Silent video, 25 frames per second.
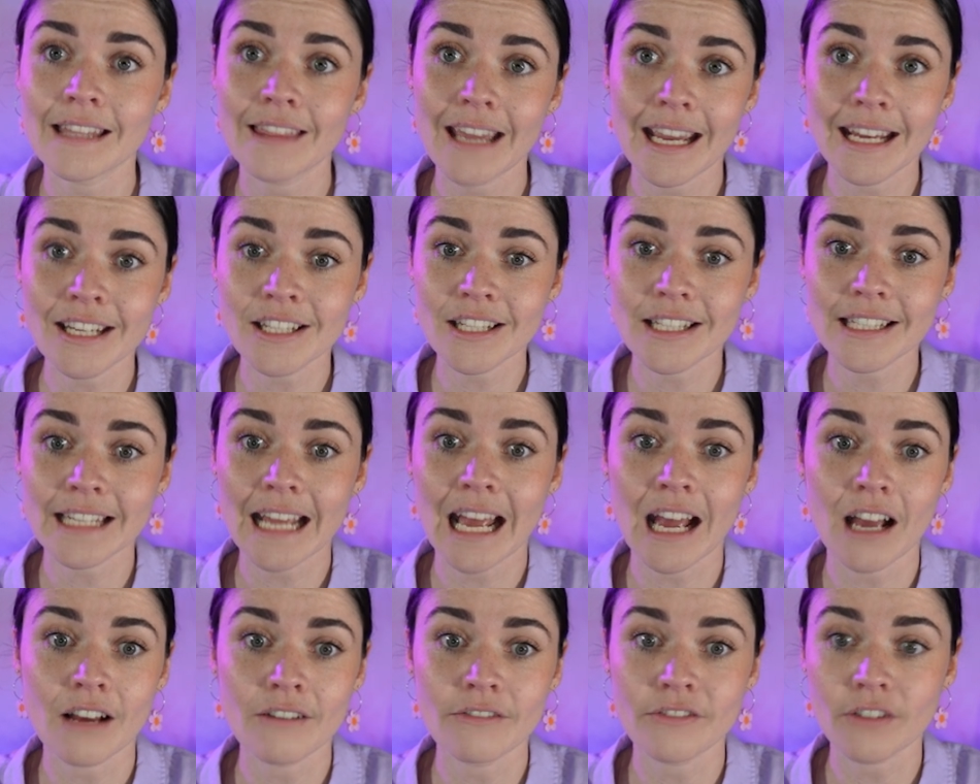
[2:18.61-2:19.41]
They just
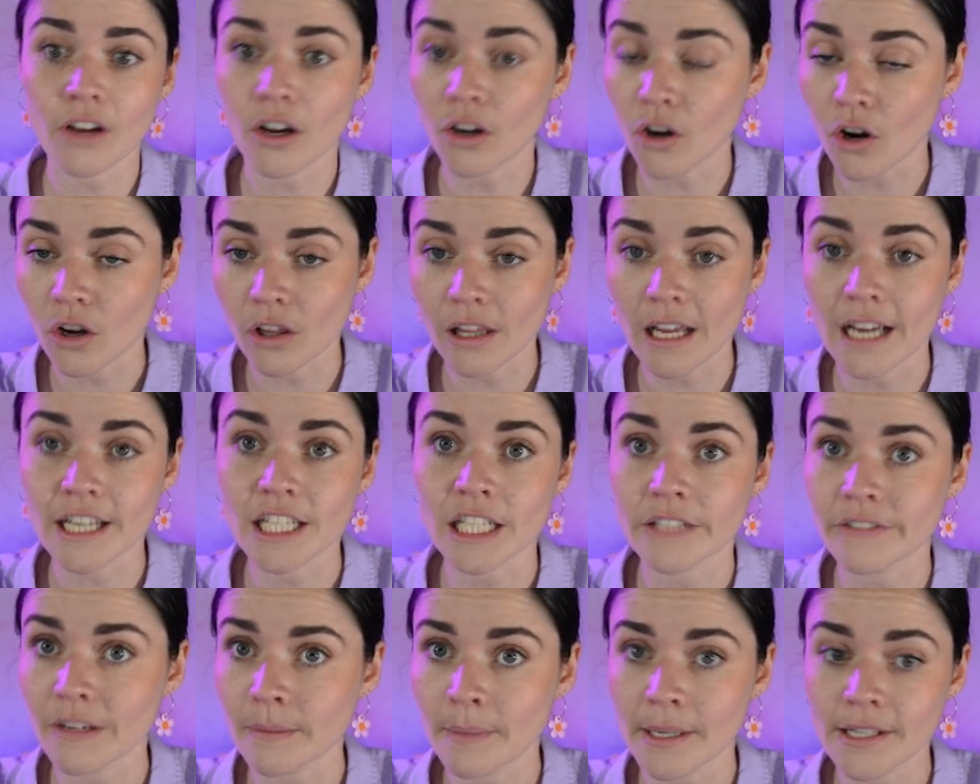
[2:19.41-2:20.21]
have a
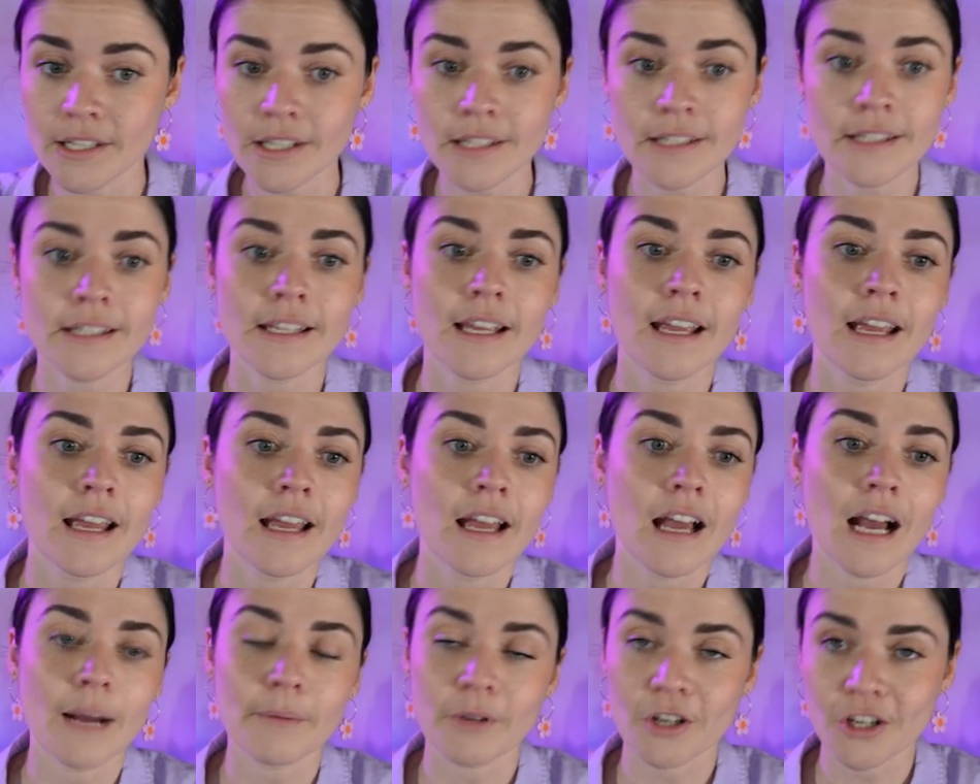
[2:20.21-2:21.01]
collage of images.
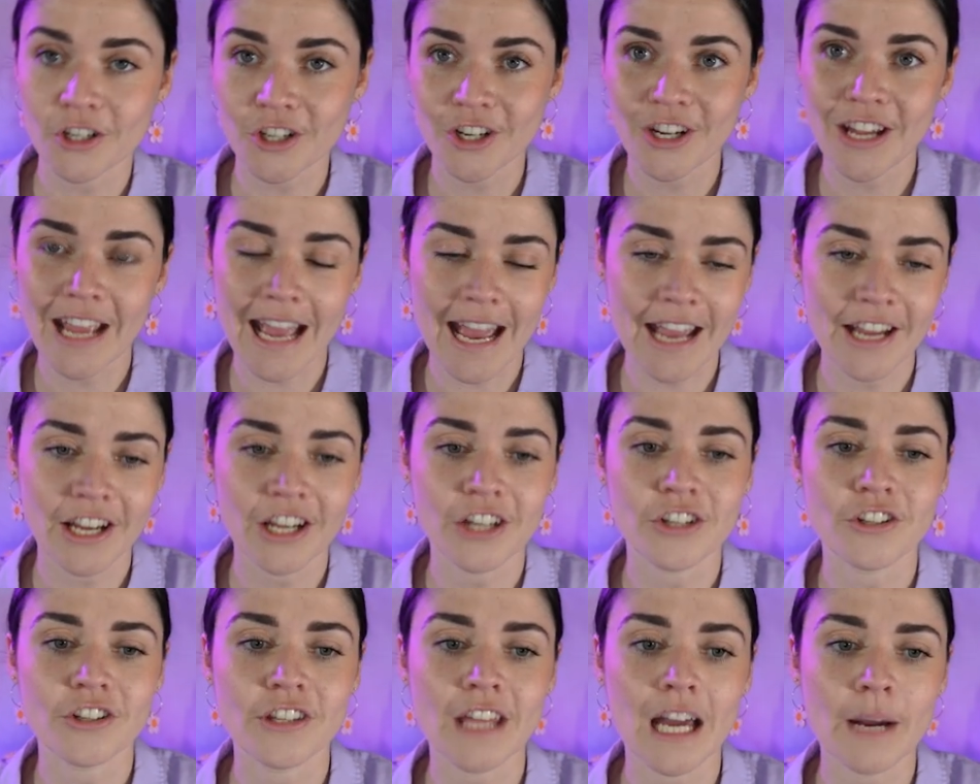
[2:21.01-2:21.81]
I'm going to show you how you
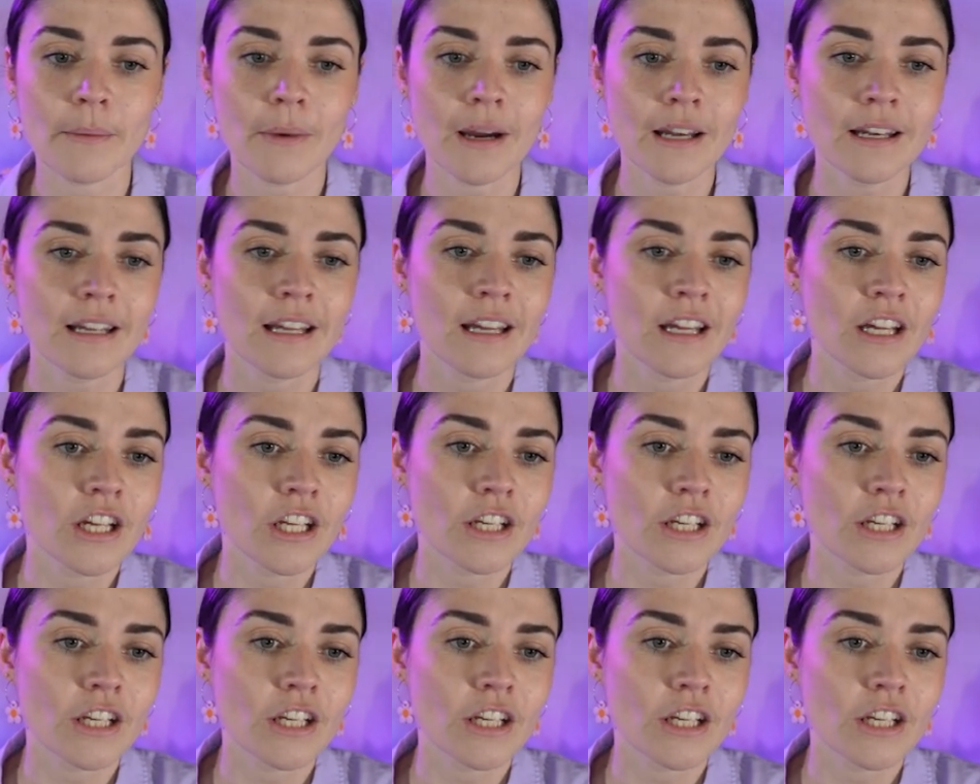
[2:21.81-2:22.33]
can do that one.